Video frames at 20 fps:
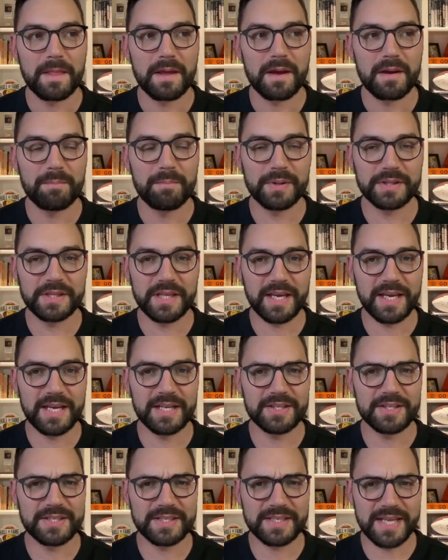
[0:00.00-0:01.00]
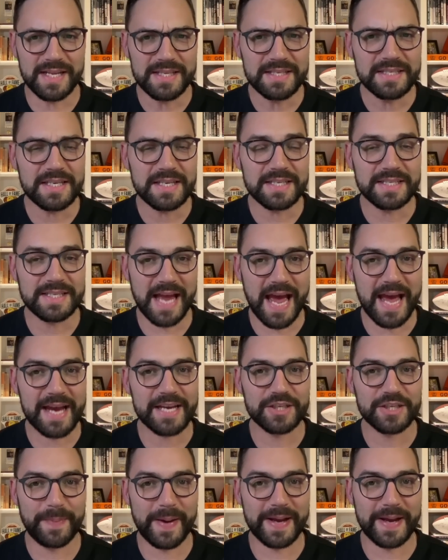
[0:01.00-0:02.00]
But the consensus
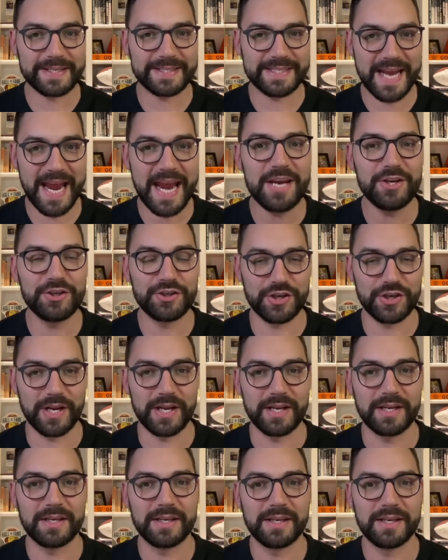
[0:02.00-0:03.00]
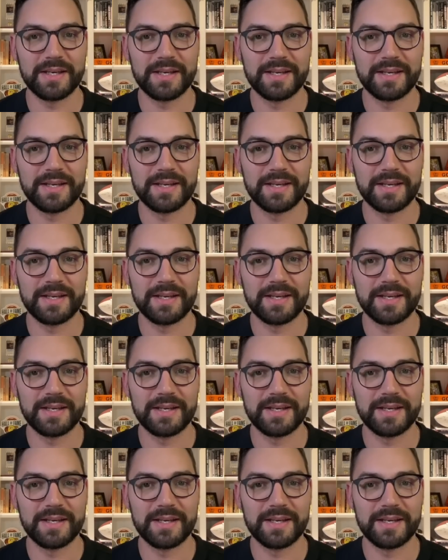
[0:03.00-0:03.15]
expectation